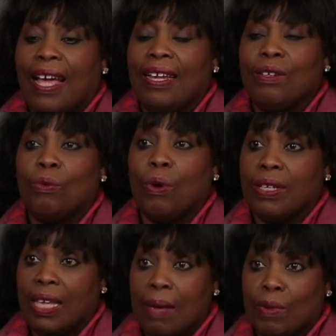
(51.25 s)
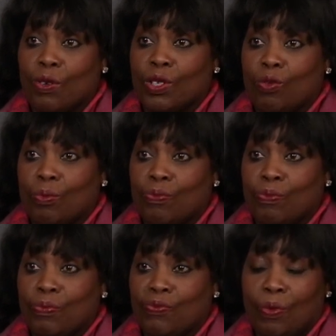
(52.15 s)
and Juan came across from
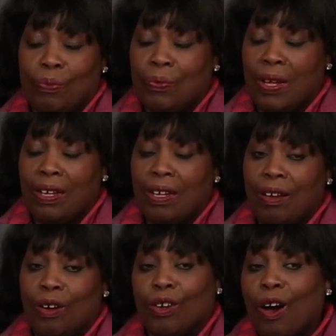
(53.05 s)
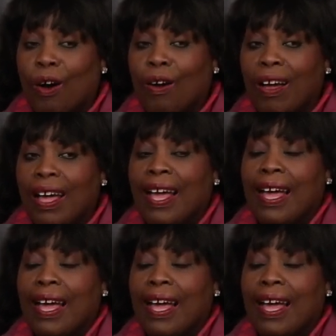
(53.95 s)
Hong Kong,